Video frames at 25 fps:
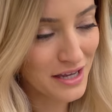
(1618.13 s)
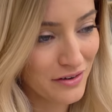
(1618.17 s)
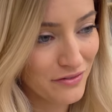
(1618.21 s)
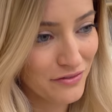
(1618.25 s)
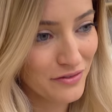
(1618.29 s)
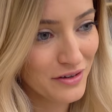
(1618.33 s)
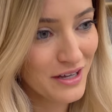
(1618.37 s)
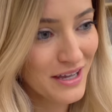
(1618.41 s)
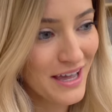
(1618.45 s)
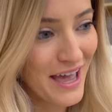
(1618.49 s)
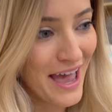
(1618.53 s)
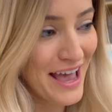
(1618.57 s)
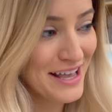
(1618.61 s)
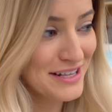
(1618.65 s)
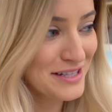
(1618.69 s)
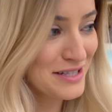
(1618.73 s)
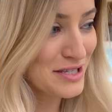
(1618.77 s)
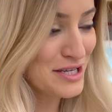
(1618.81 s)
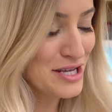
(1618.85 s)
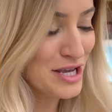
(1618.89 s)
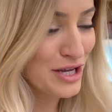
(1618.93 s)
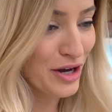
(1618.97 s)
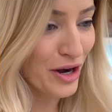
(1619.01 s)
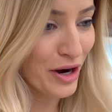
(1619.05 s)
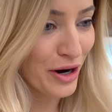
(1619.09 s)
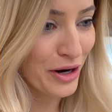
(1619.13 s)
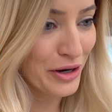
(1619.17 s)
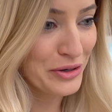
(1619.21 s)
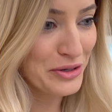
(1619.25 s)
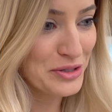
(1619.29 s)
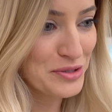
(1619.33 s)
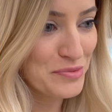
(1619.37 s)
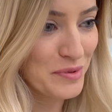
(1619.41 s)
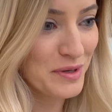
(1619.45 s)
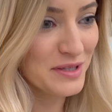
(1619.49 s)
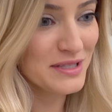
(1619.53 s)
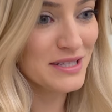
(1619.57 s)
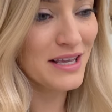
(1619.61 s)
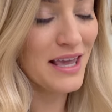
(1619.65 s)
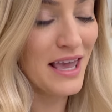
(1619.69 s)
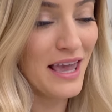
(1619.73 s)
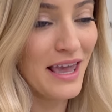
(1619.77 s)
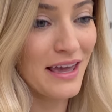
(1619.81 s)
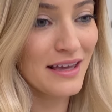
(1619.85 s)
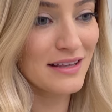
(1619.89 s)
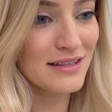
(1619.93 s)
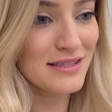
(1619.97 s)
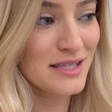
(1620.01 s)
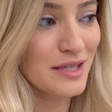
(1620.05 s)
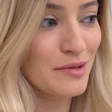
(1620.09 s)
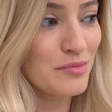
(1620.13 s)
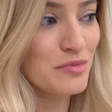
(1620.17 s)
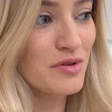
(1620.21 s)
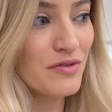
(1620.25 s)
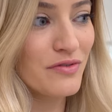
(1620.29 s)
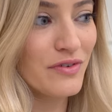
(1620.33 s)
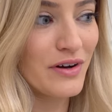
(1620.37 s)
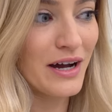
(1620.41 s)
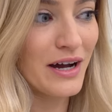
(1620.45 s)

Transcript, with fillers: I have S D cards because I can't seem to